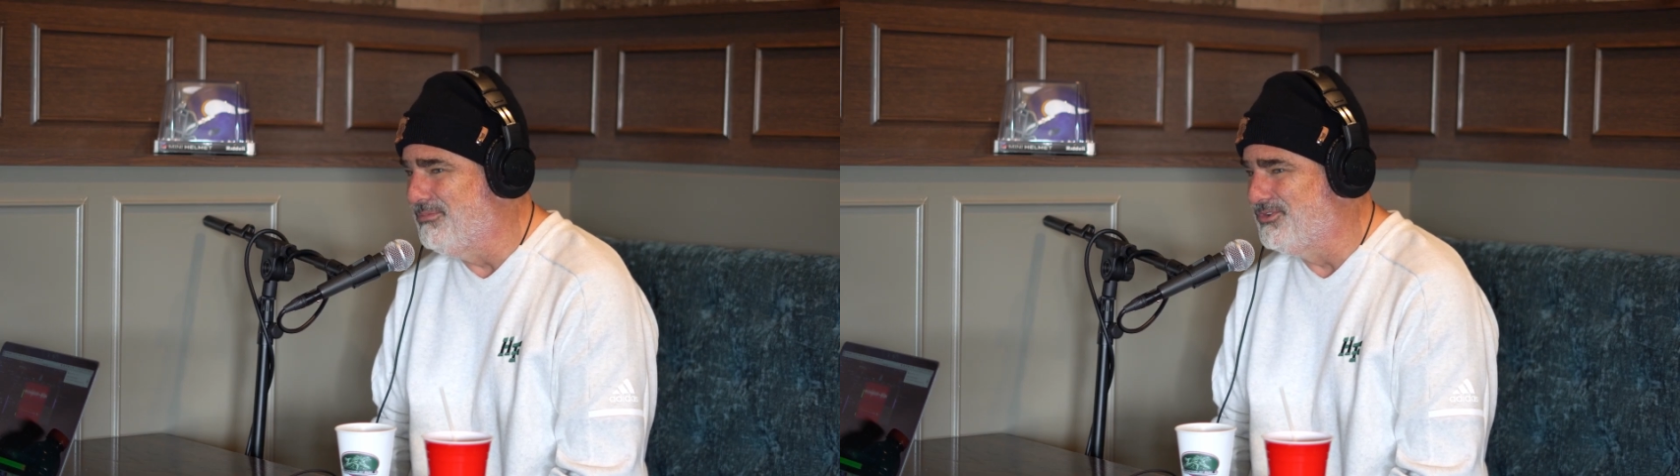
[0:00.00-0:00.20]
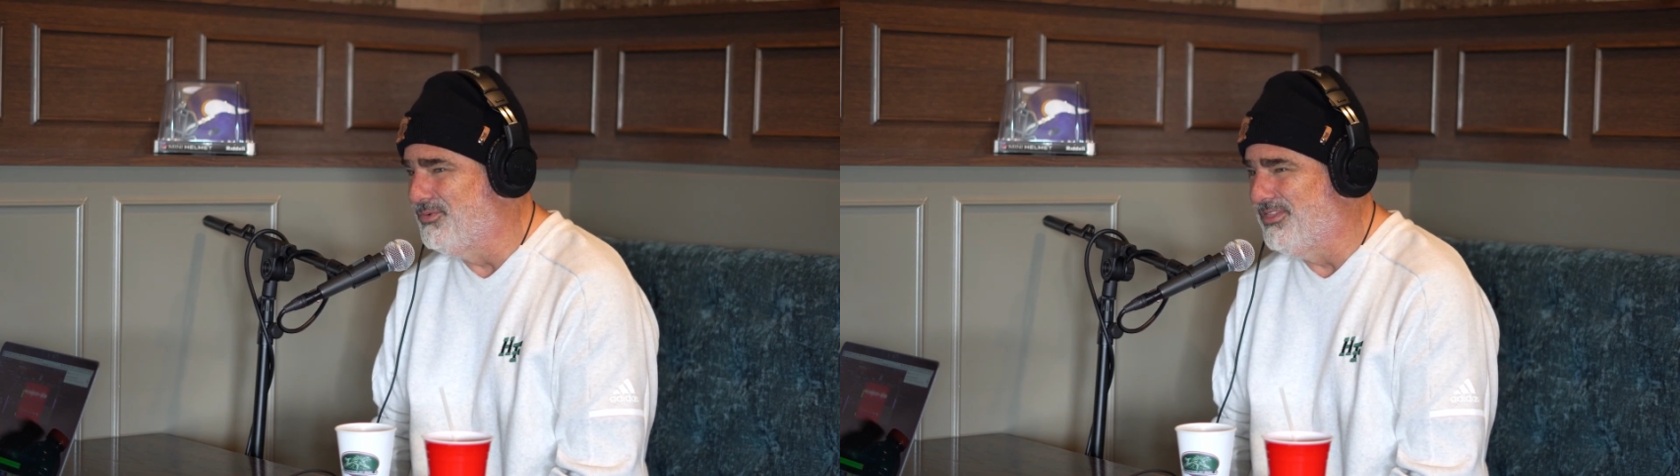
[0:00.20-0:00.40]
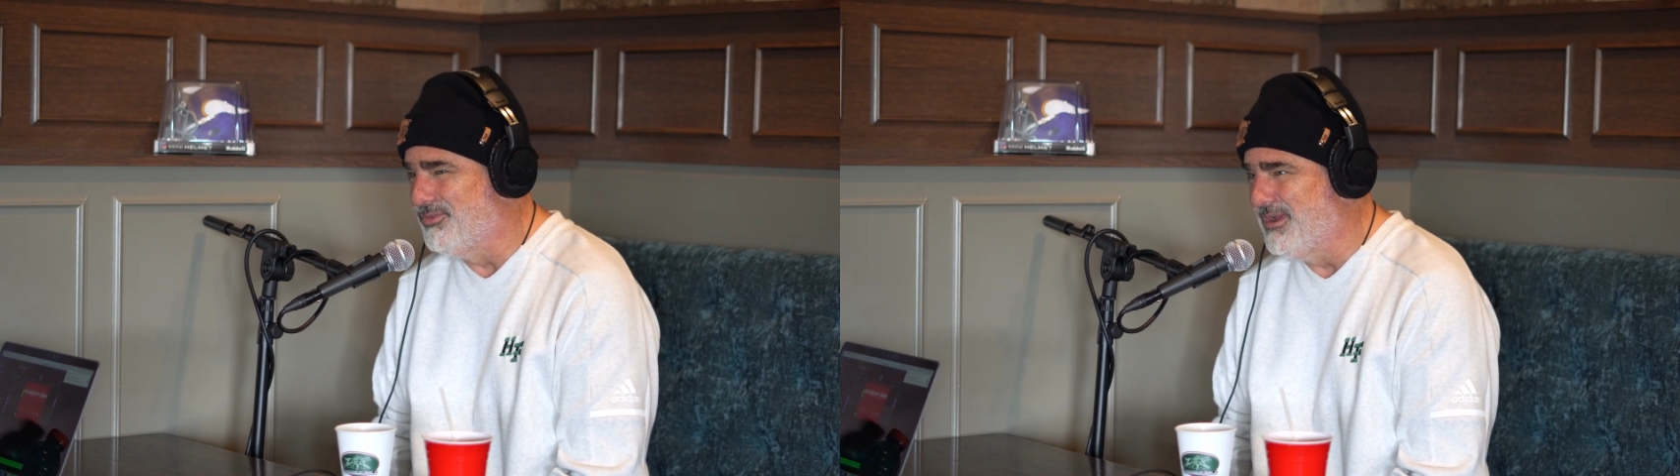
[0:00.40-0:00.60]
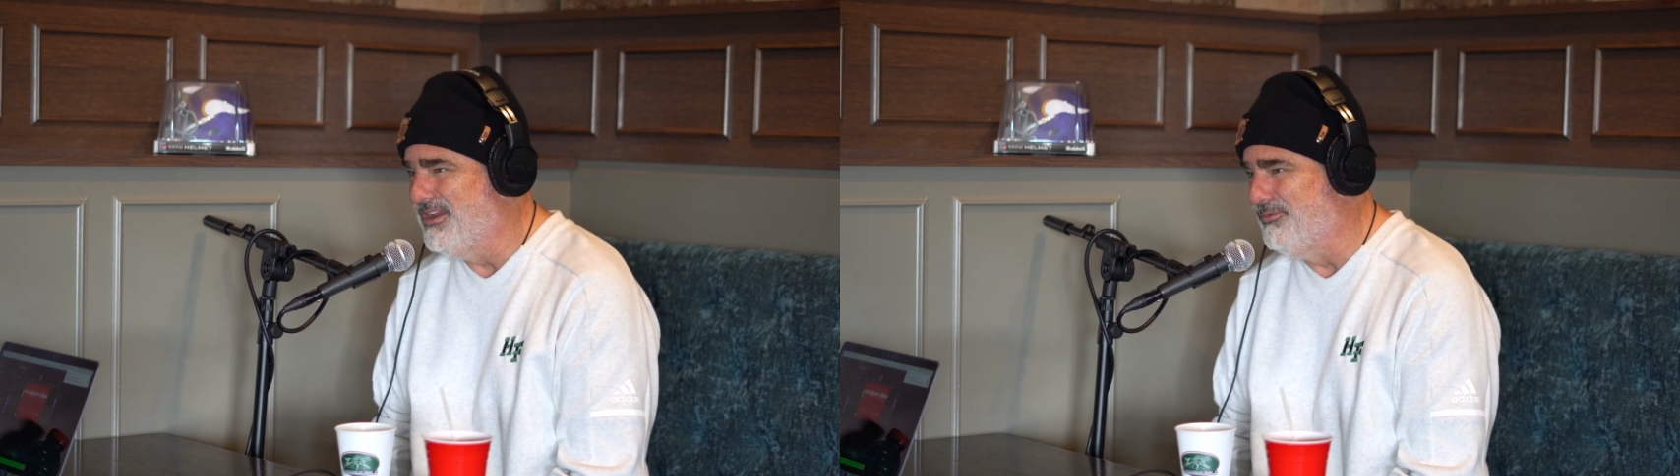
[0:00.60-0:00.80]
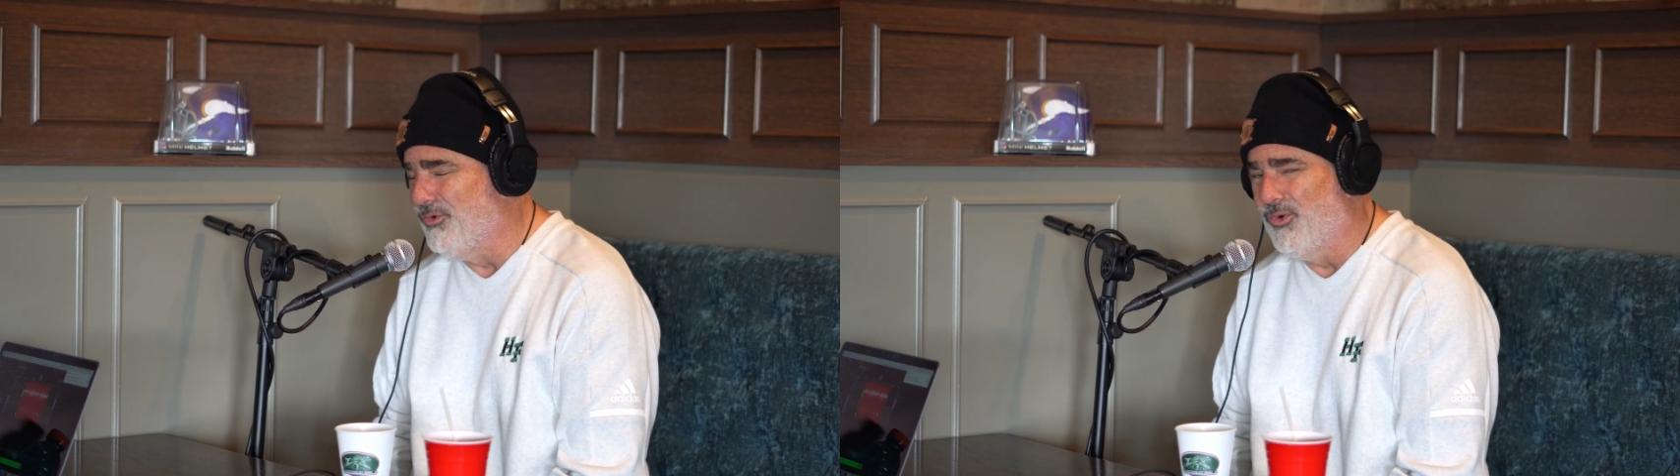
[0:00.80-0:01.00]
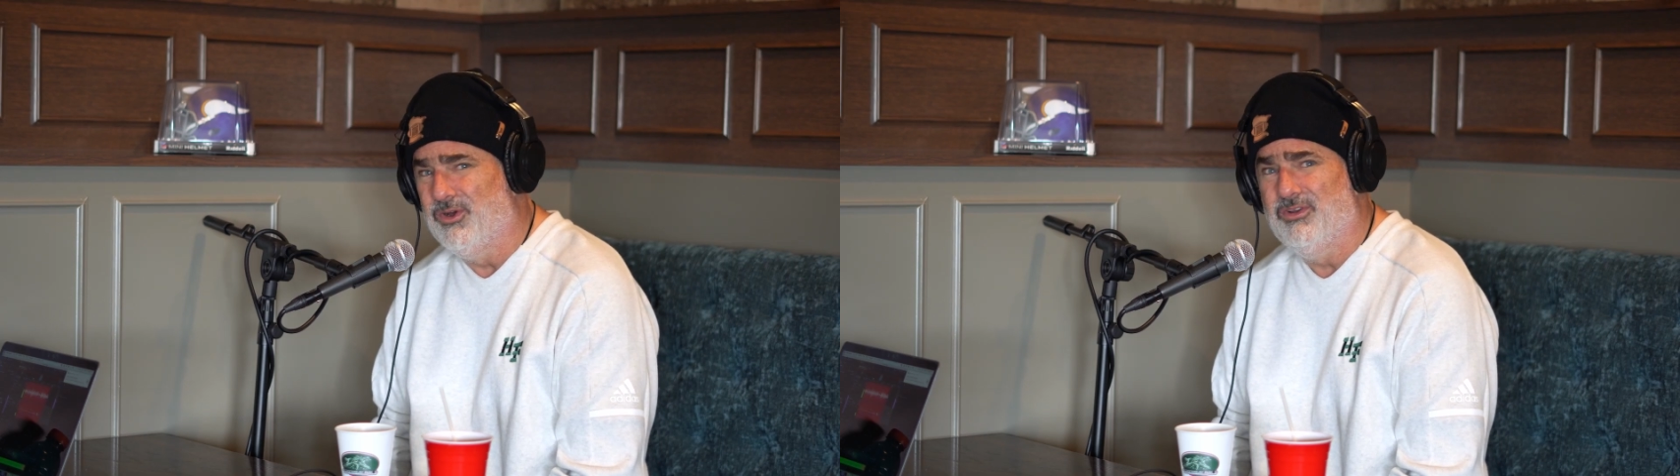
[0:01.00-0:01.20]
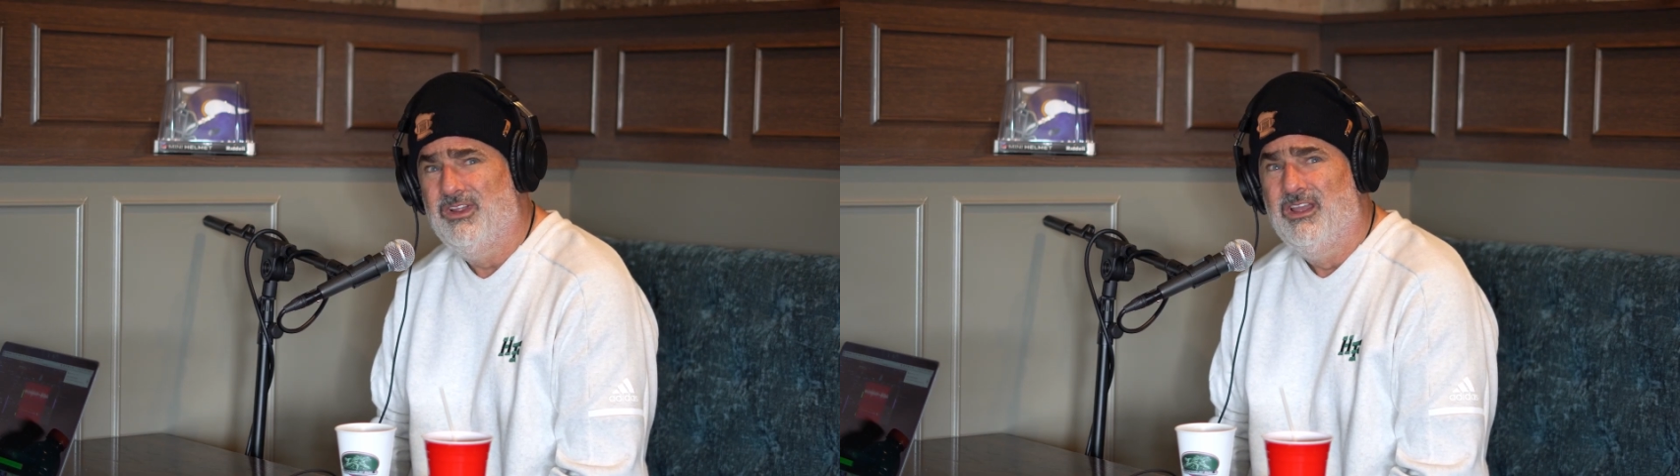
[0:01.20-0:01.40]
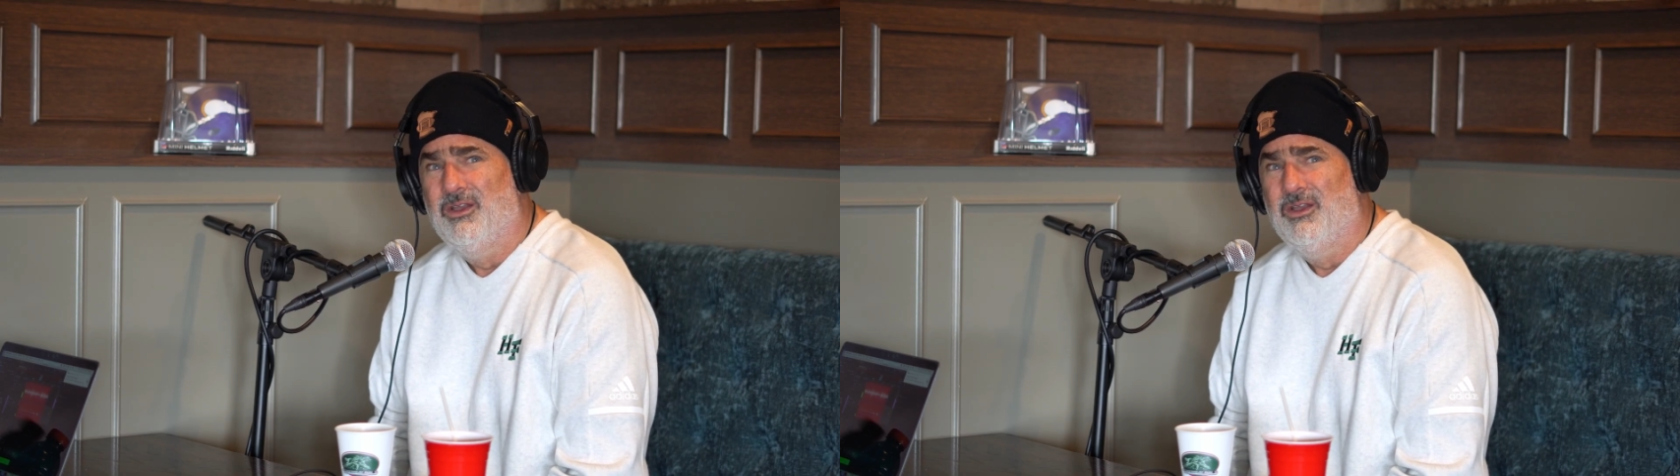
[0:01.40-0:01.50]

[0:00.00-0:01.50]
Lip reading: between 3 and 4,